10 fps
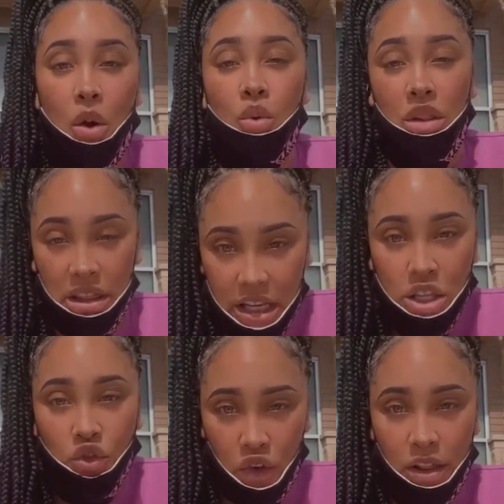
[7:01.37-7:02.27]
I will
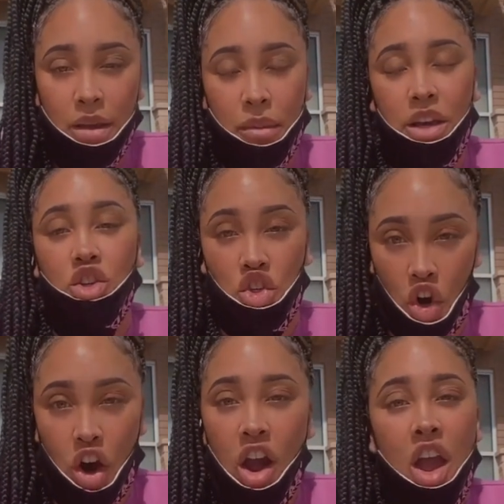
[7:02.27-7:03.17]
literally make
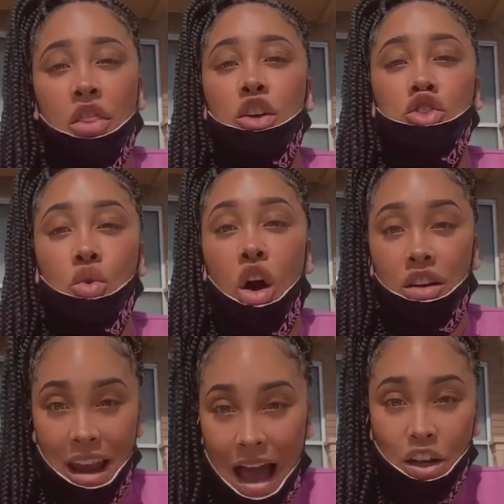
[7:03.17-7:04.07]
sure that you
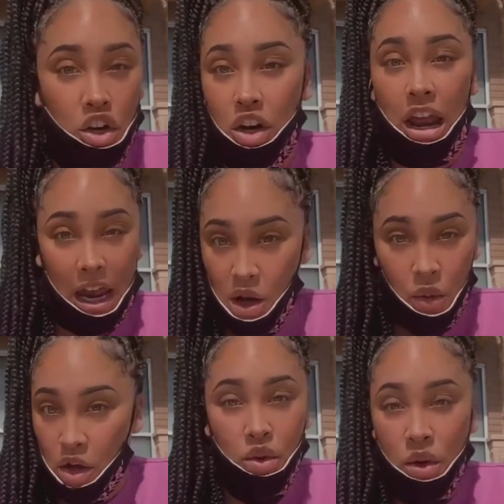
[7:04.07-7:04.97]
are not good
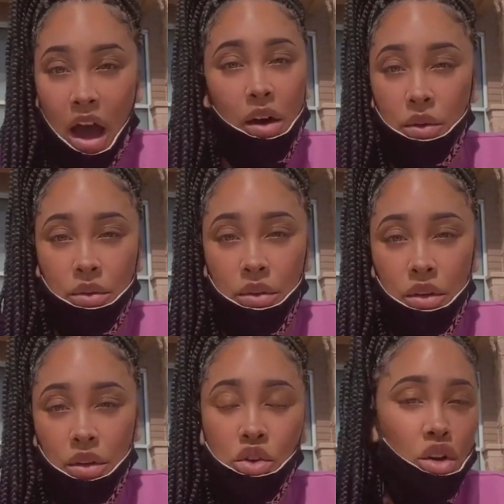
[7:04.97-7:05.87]
anywhere you go.
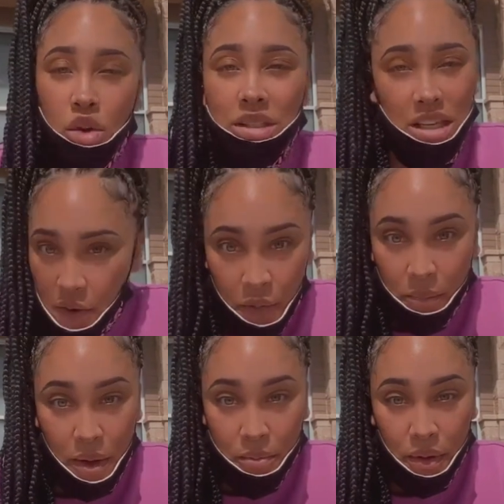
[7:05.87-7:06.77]
You don't steal
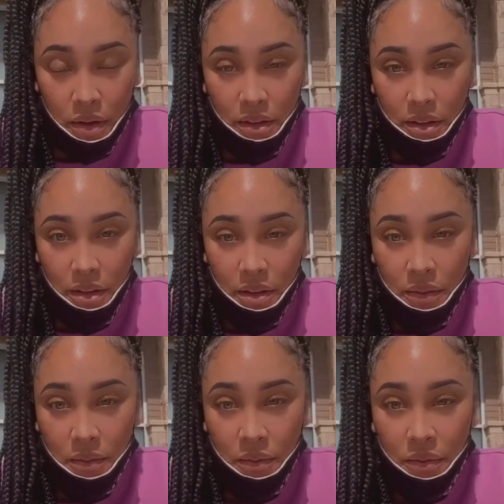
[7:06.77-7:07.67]
from people.
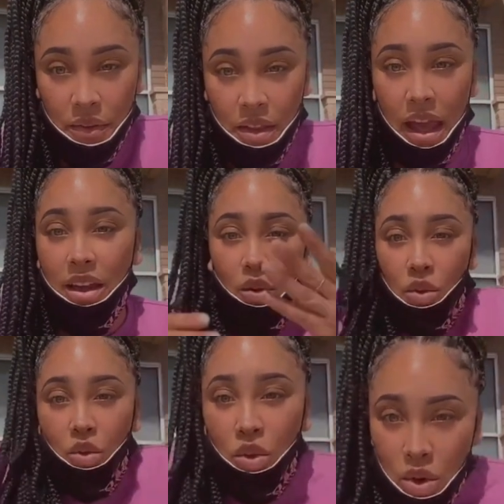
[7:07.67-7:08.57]
Like,
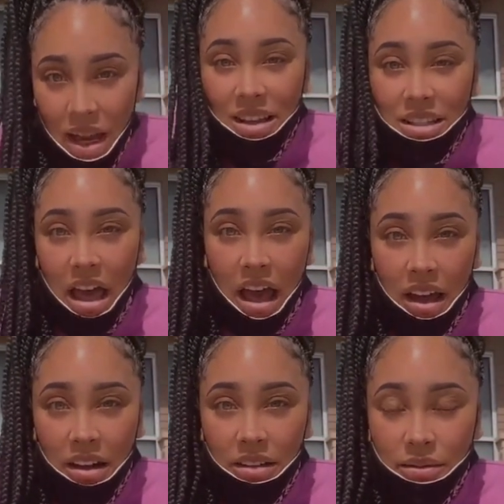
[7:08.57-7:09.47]
who does that?